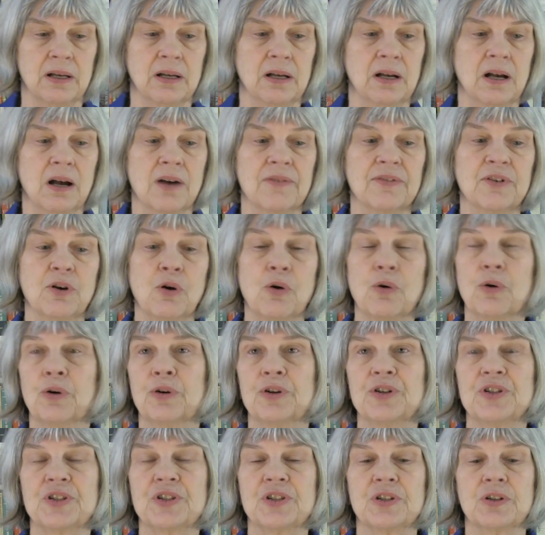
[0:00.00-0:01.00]
Of
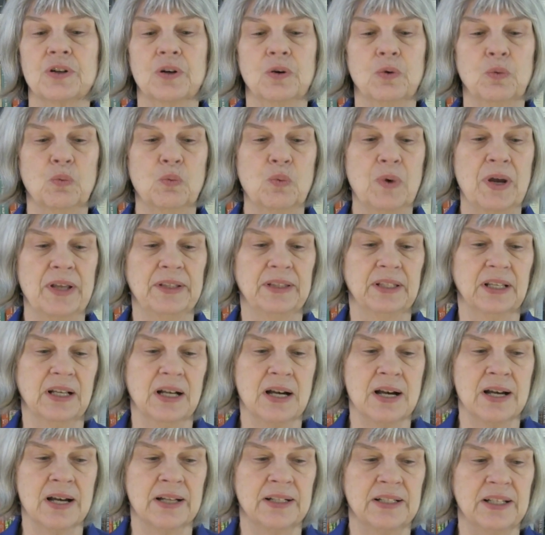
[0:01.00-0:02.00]
course, when the
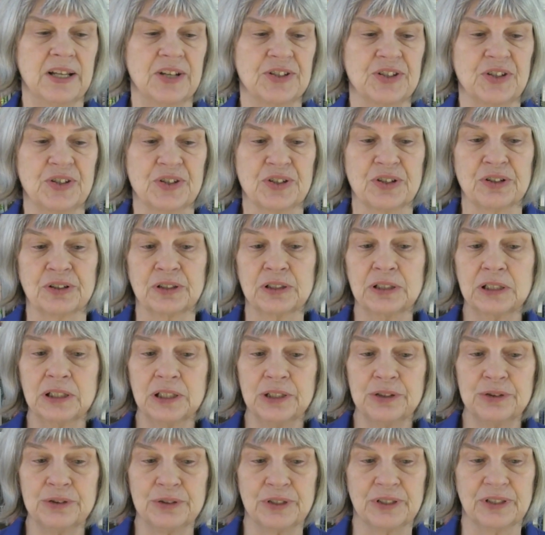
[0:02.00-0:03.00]
contest is
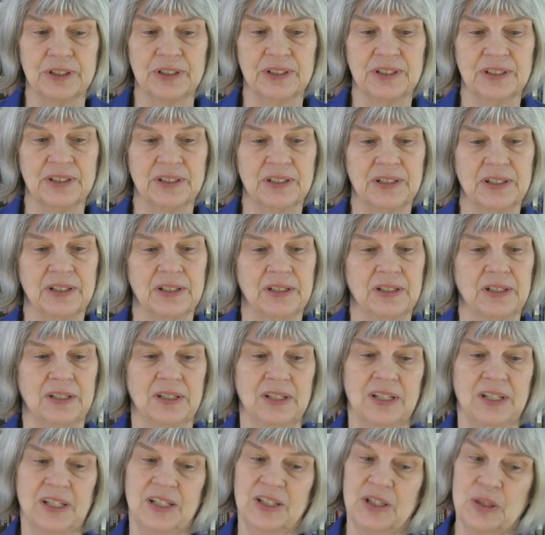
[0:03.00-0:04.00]
concluded,
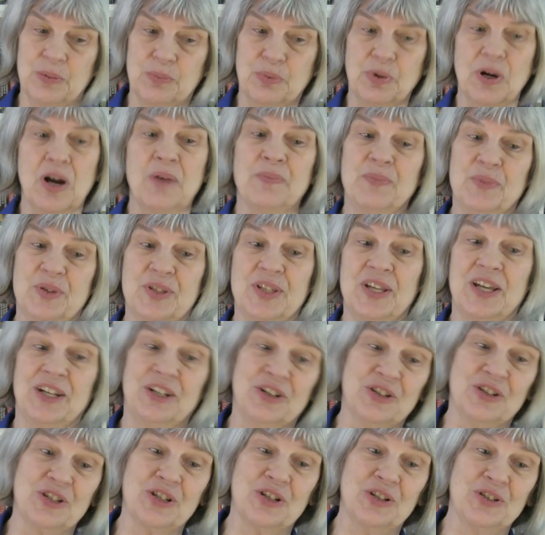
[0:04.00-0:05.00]
the problem set
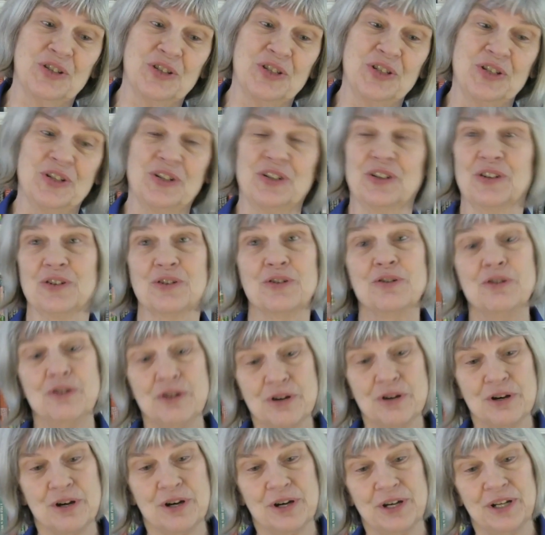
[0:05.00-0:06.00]
is considered
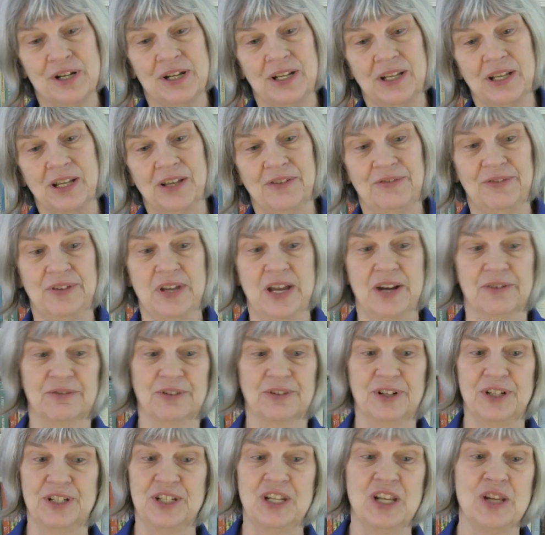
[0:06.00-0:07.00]
good if
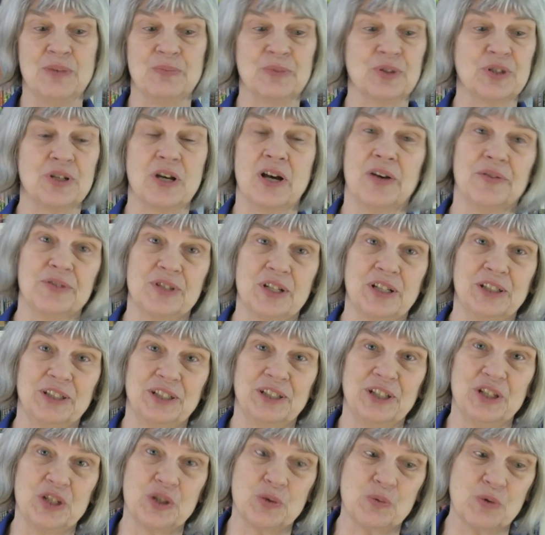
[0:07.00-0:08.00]
every team solves at
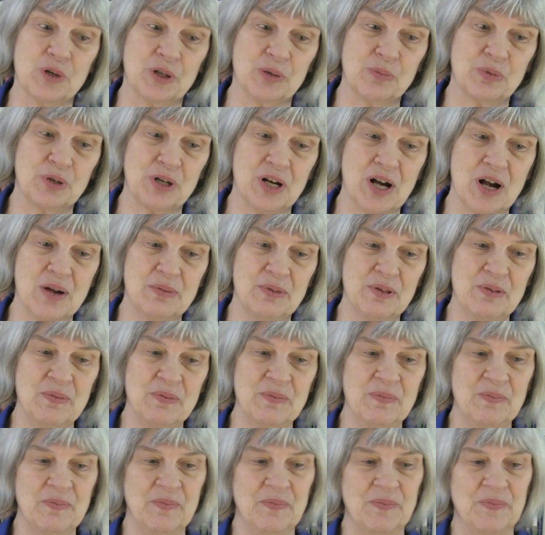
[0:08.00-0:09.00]
least one
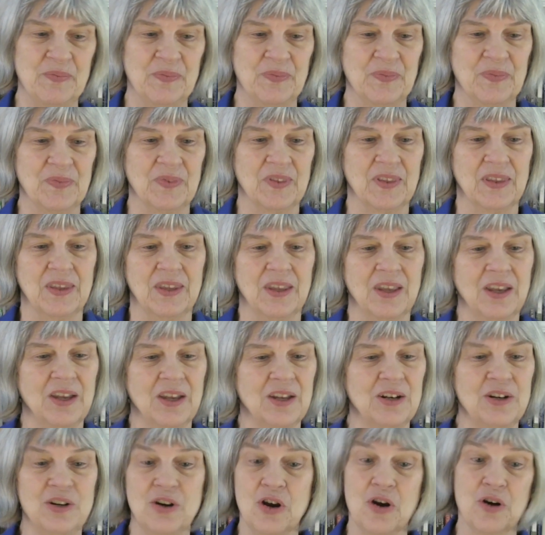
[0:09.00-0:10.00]
problem,
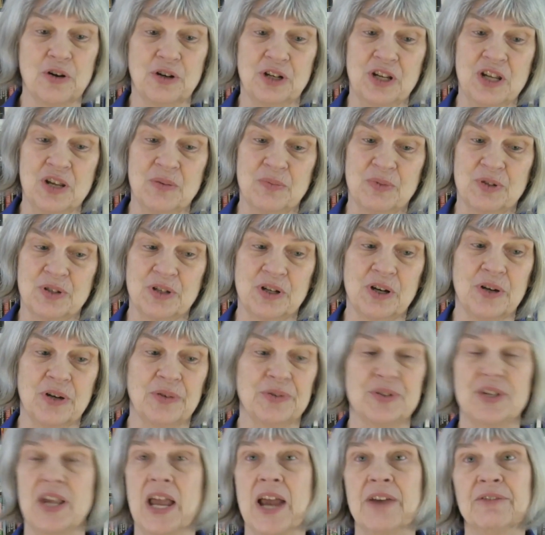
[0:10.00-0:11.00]
No team
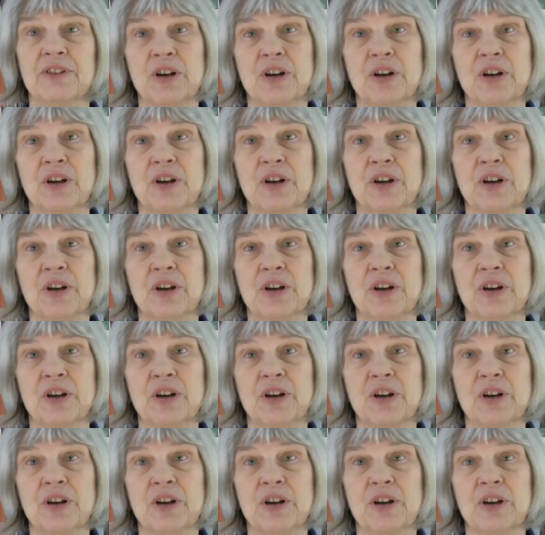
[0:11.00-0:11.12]
solves every